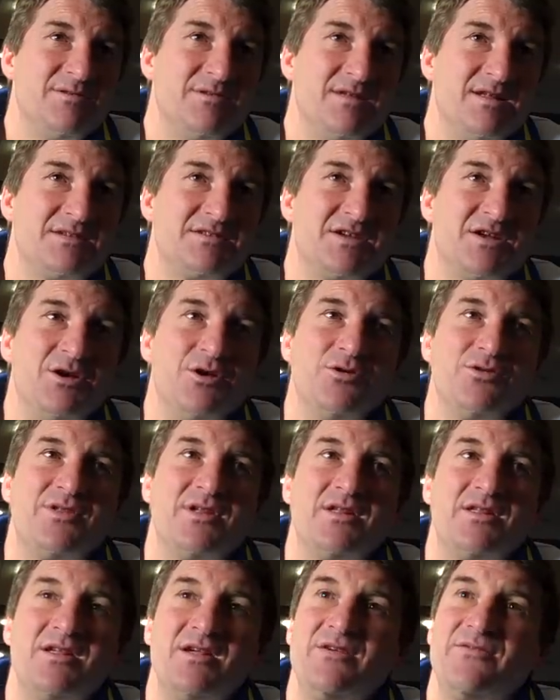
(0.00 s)
that's a
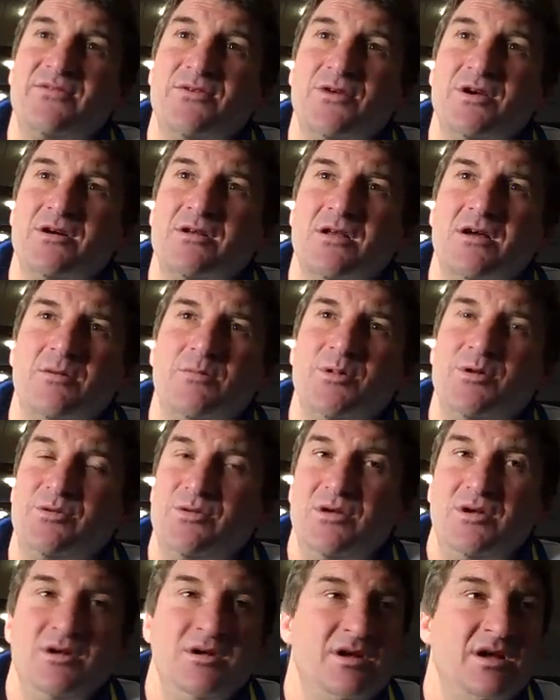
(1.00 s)
healthy thing for our club.
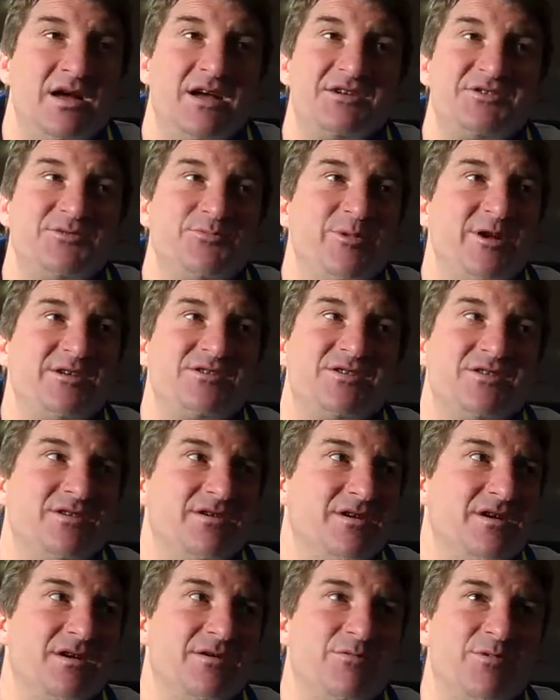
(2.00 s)
And as you mentioned,
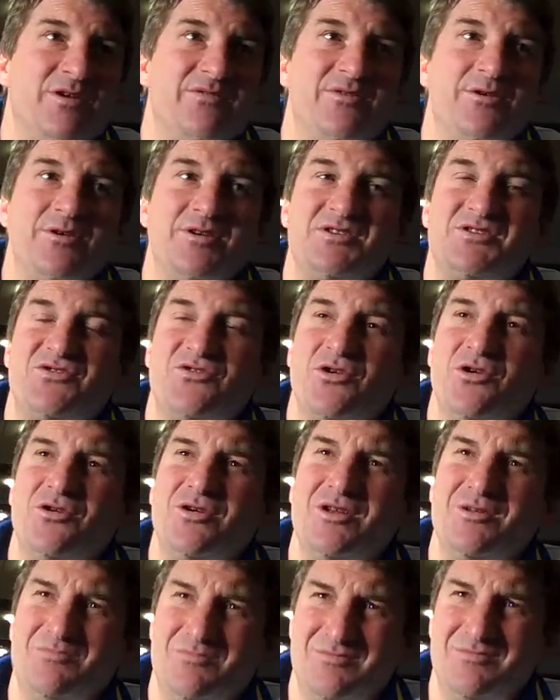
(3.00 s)
we're very
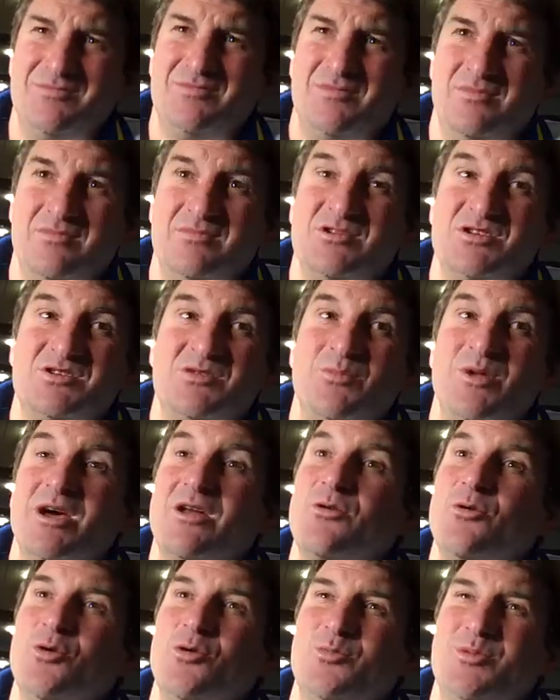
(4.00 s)
strong in just
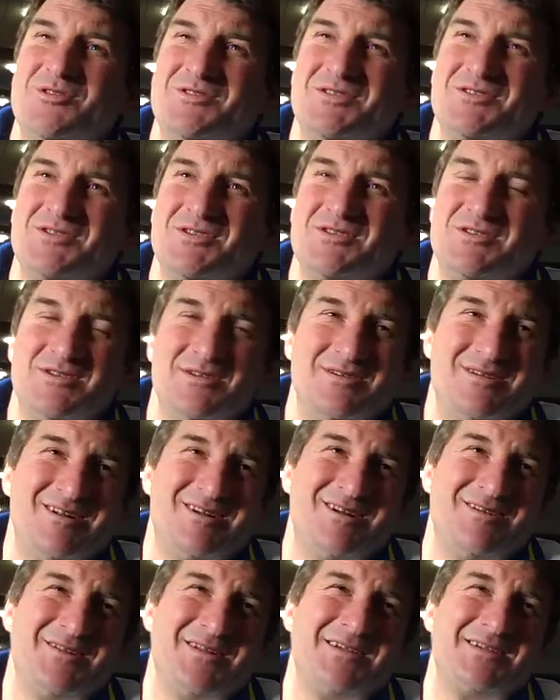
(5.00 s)
about all positions.
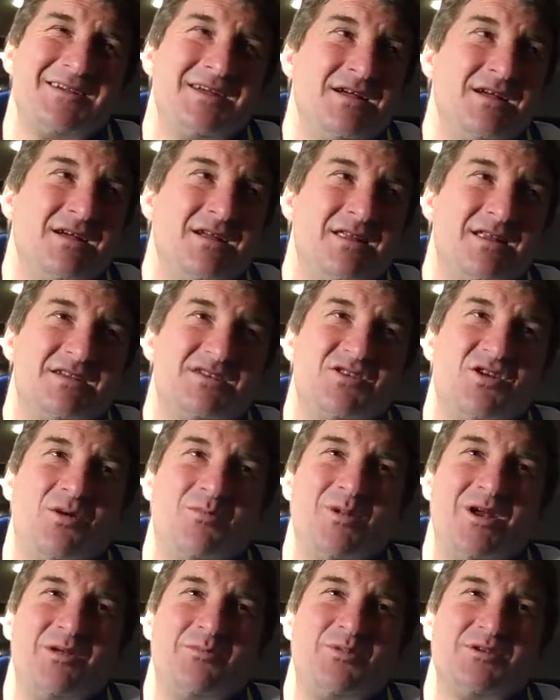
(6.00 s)
There's
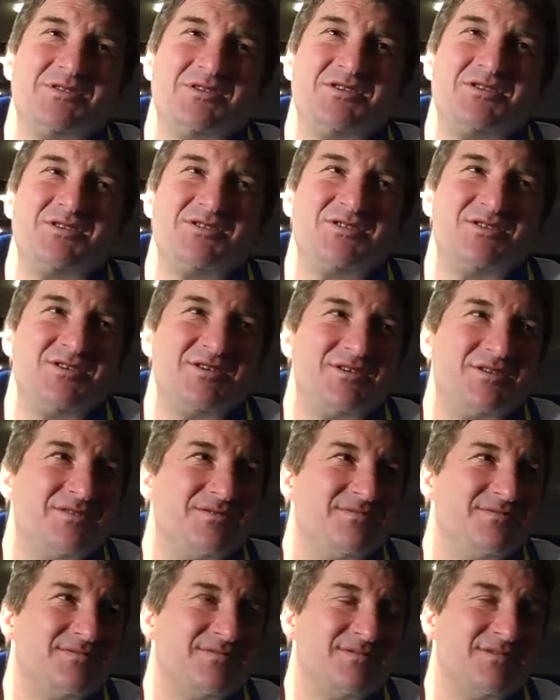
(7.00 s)
not many positions you
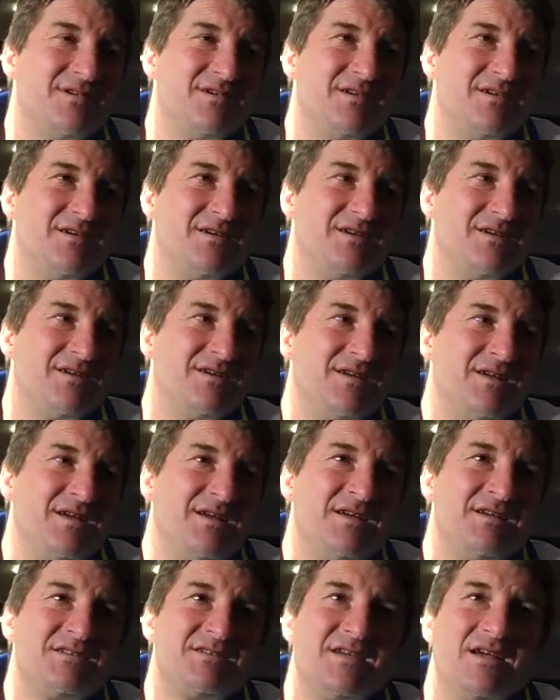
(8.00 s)
can
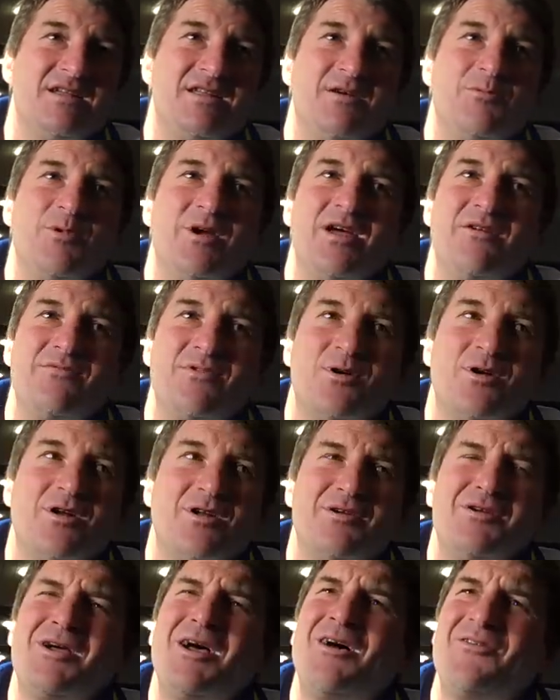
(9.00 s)
say that we haven't got
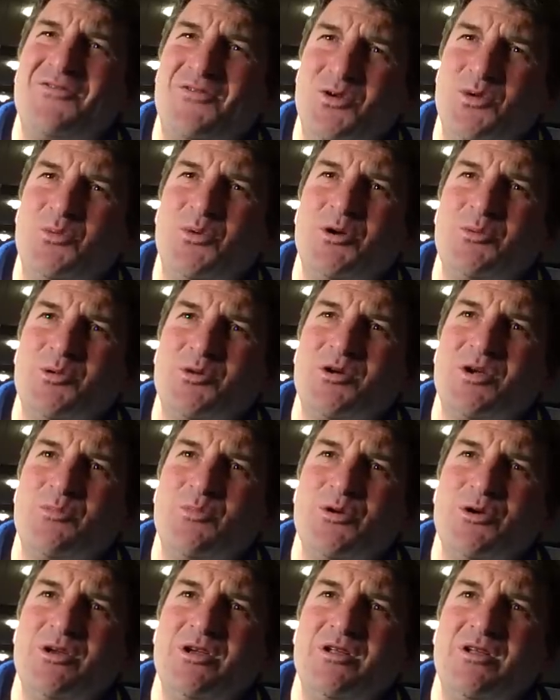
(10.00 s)
a few people
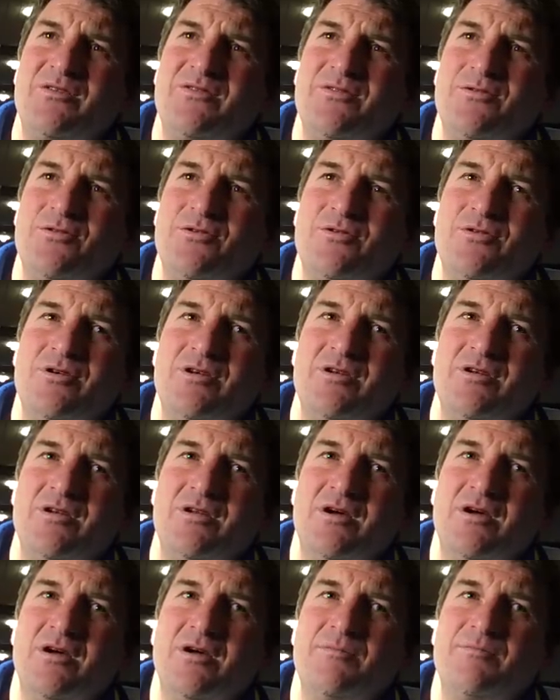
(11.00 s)
competing for,
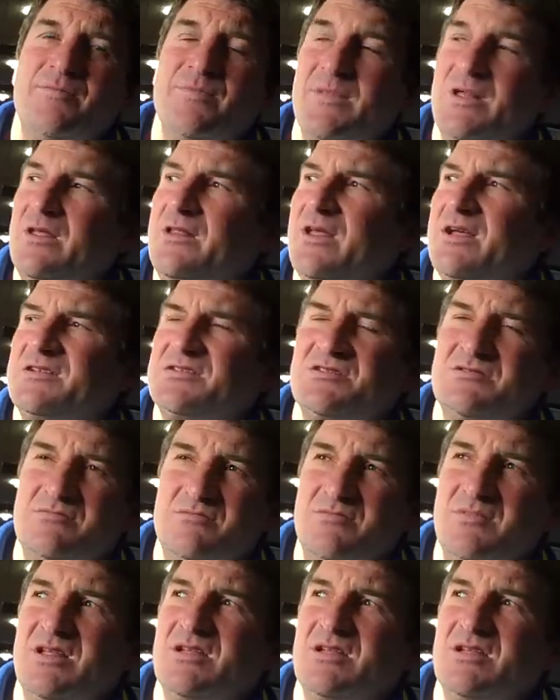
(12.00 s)
and that's